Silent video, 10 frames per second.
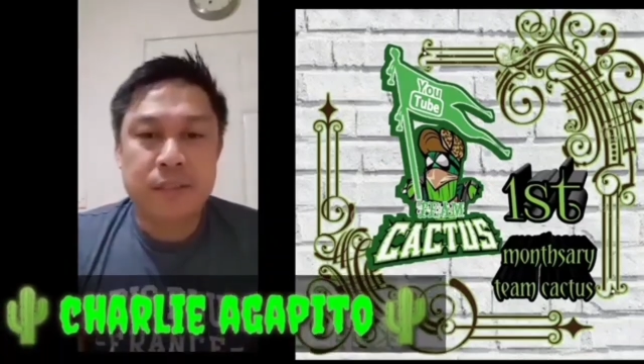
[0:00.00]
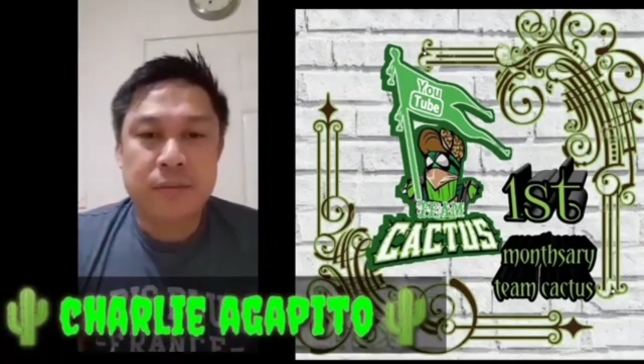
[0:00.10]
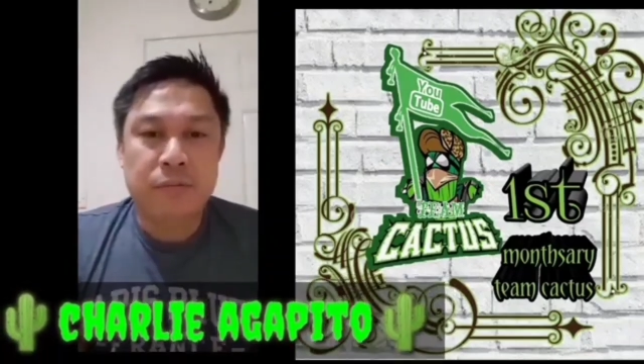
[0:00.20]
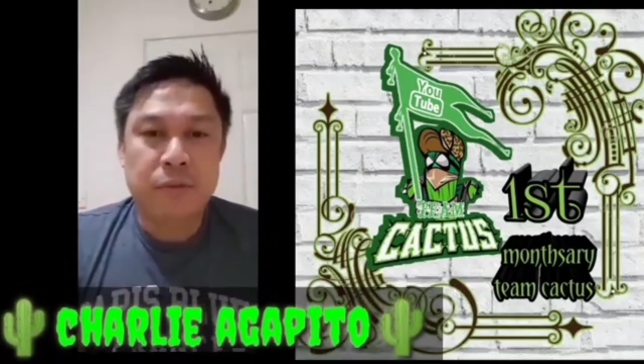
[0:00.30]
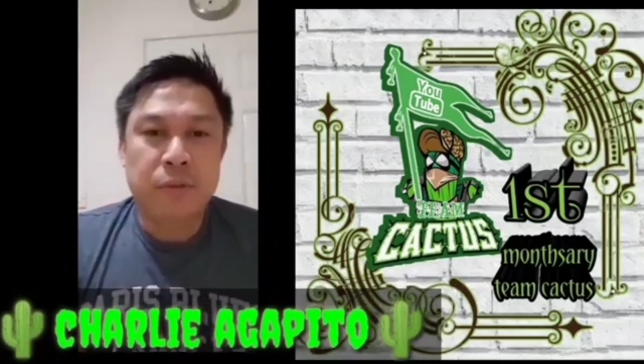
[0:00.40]

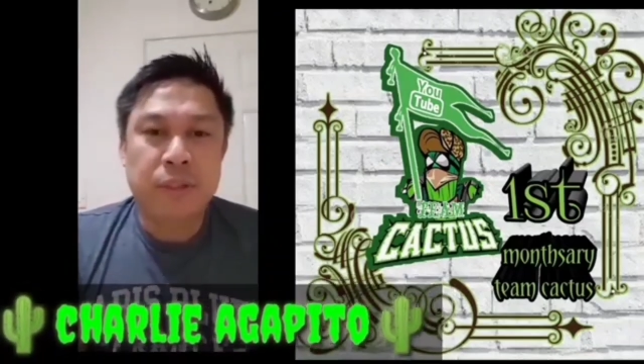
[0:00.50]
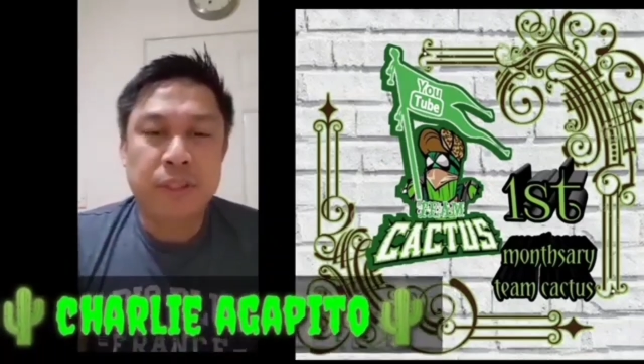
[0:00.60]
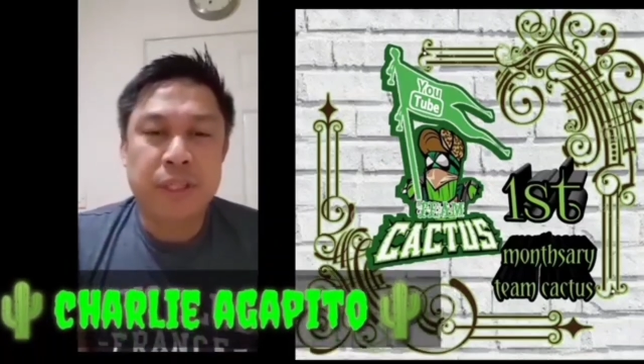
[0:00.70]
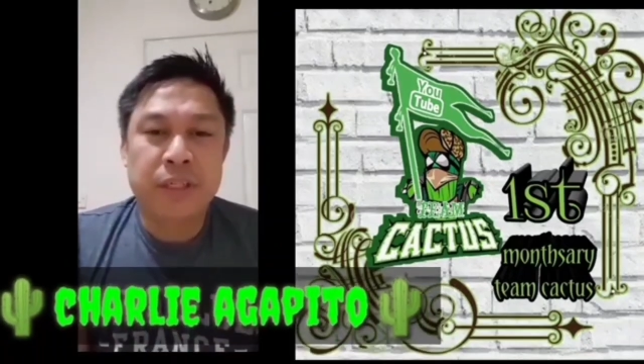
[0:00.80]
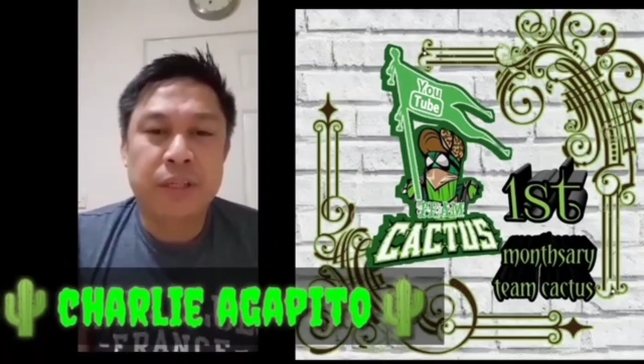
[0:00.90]
and we will
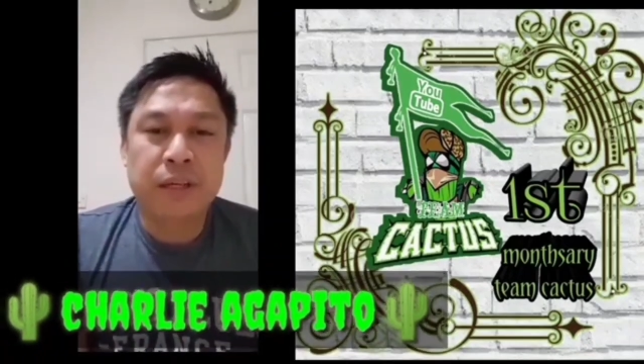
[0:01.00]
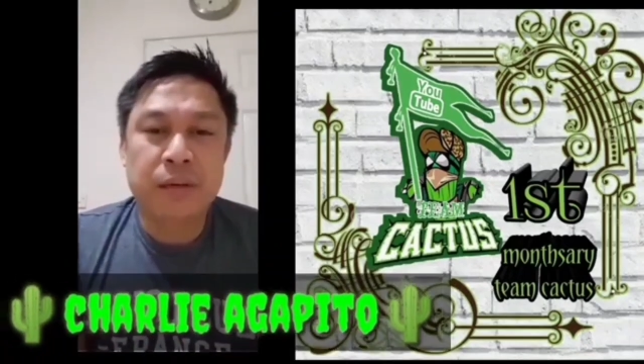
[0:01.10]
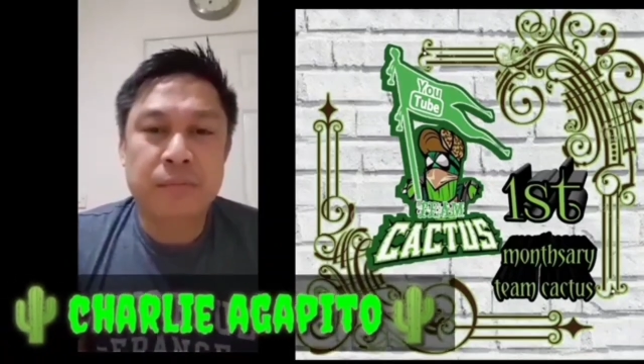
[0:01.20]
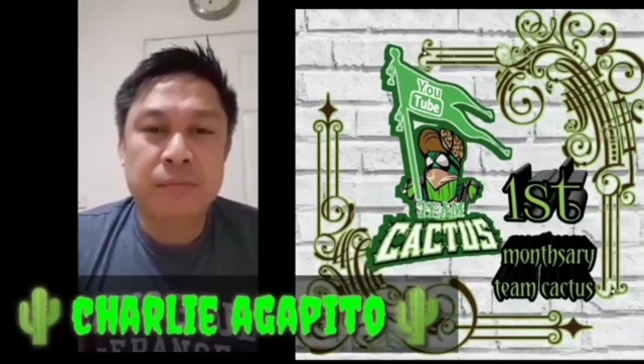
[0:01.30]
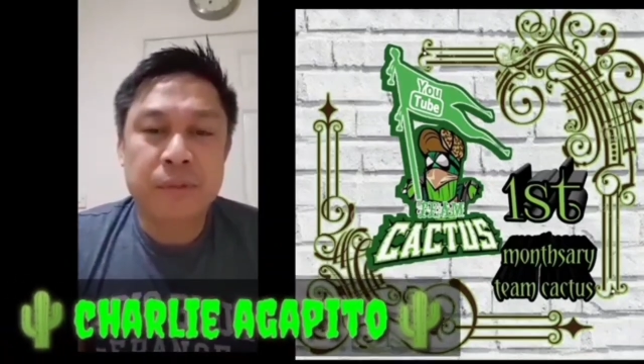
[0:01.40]
share the
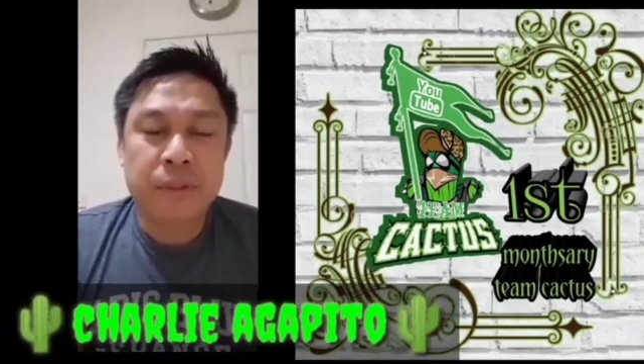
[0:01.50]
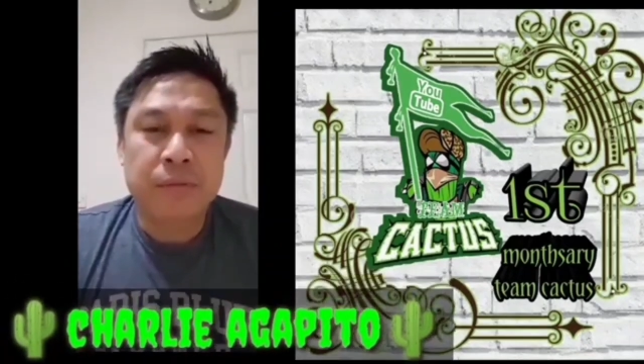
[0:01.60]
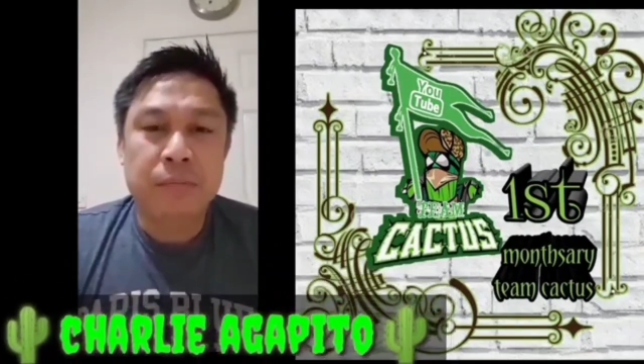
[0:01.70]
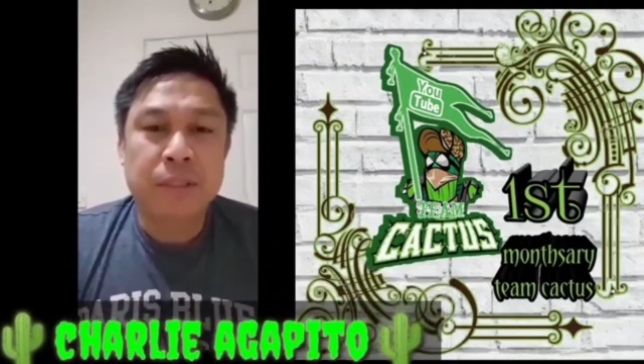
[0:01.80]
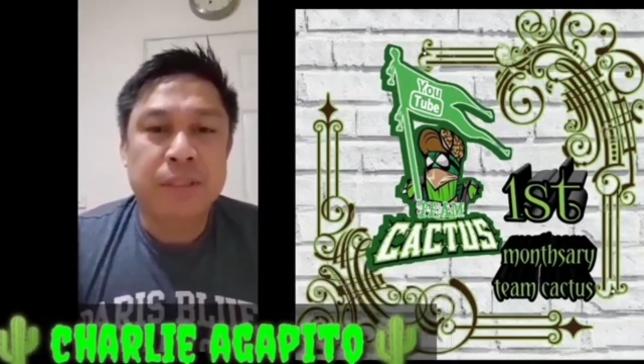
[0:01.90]
love,
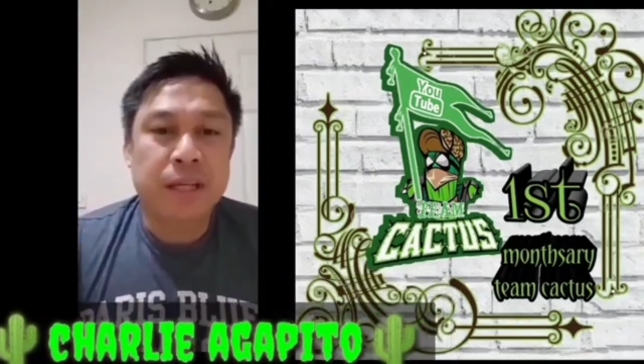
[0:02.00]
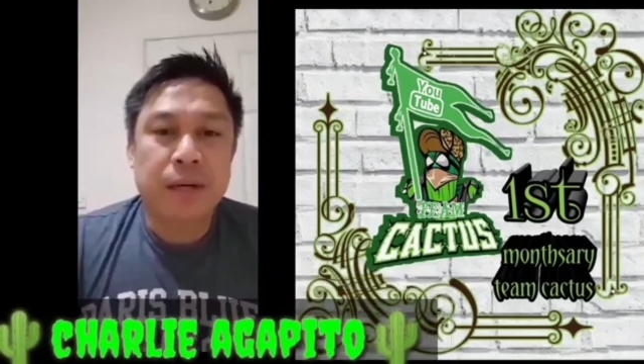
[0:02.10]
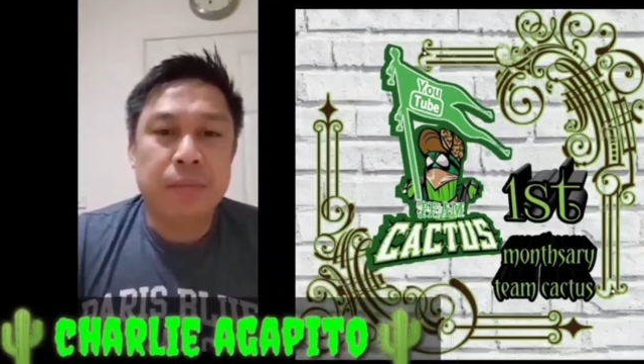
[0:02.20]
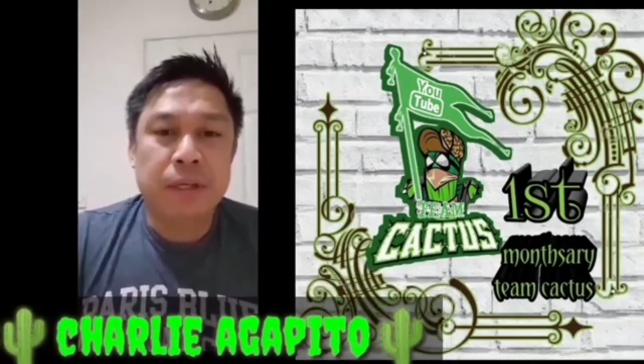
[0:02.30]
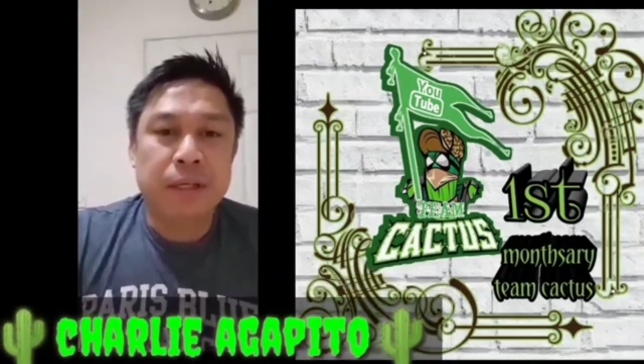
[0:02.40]
much
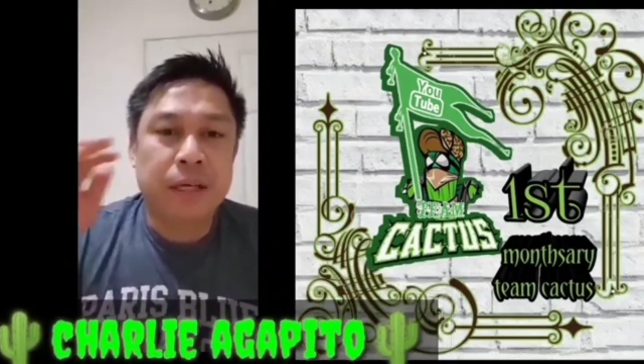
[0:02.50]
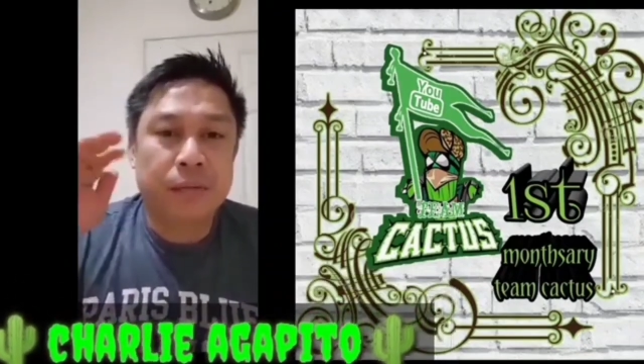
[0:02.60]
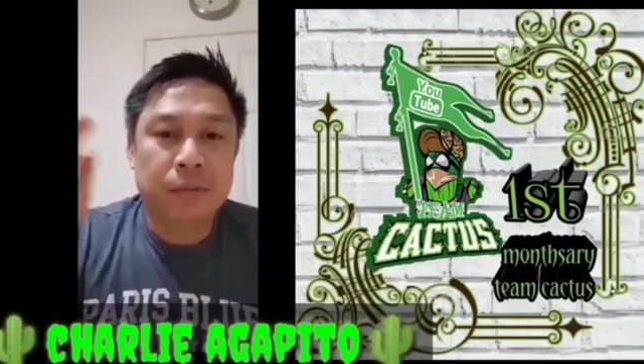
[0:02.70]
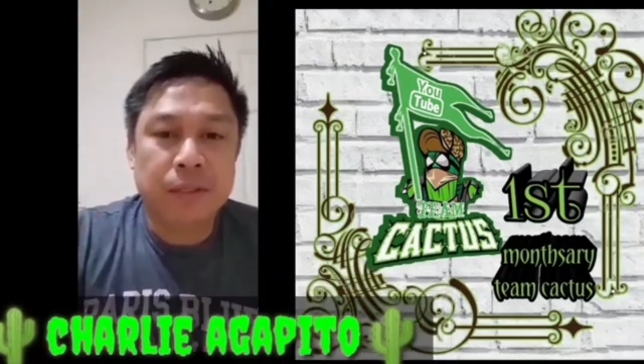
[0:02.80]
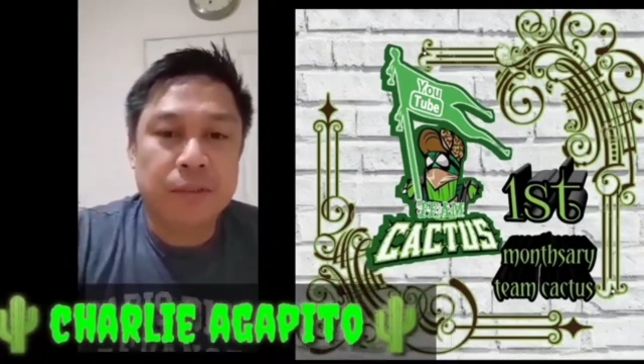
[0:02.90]
love, and
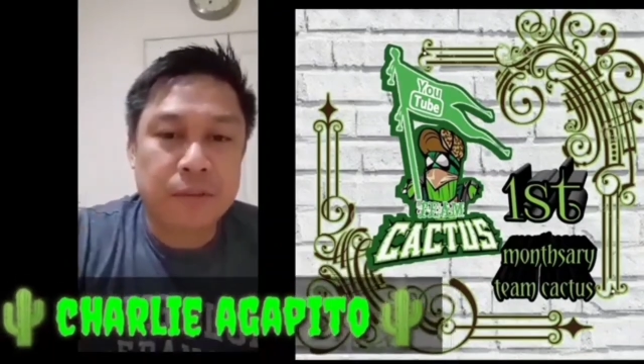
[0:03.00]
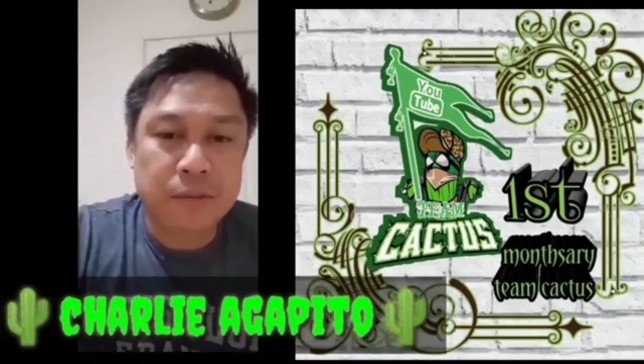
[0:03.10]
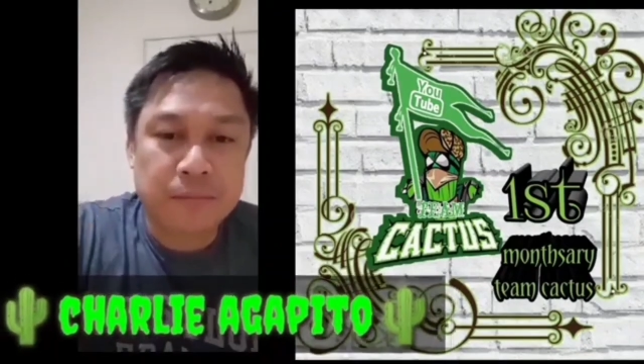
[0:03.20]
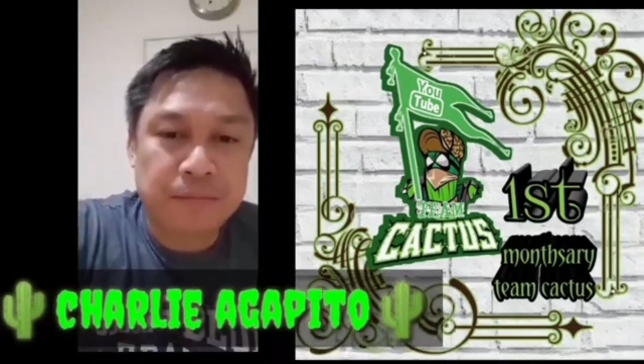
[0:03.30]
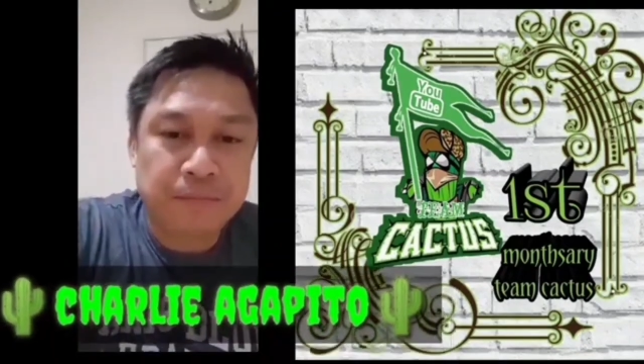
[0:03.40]
God bless all.